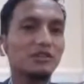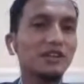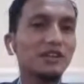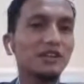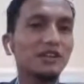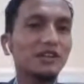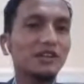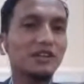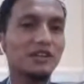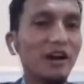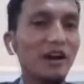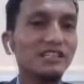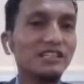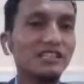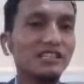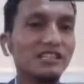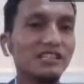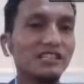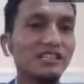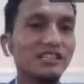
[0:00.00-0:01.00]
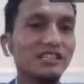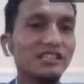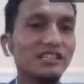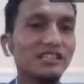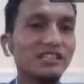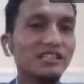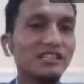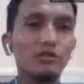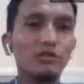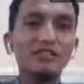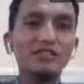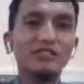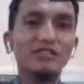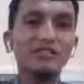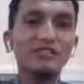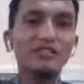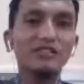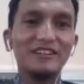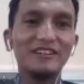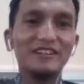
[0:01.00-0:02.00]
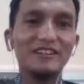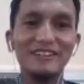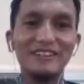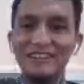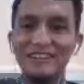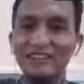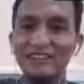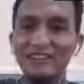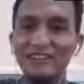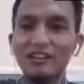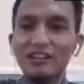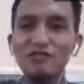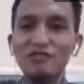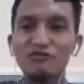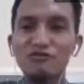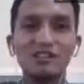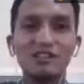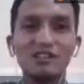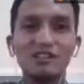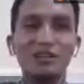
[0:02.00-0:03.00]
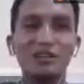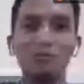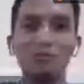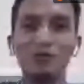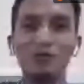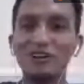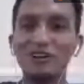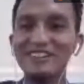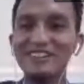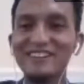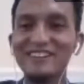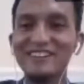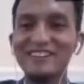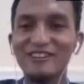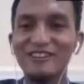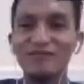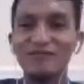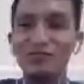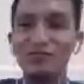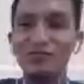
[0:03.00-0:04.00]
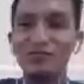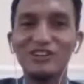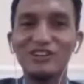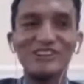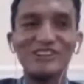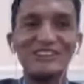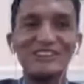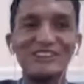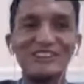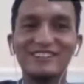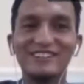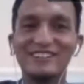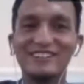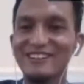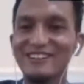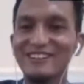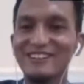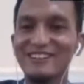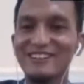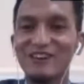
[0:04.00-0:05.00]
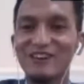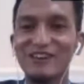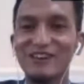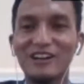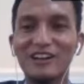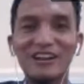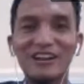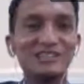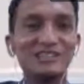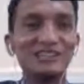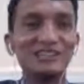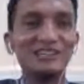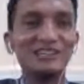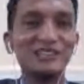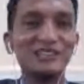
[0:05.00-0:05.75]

thank myself also. Thank you, Pastor Bon, for organizing this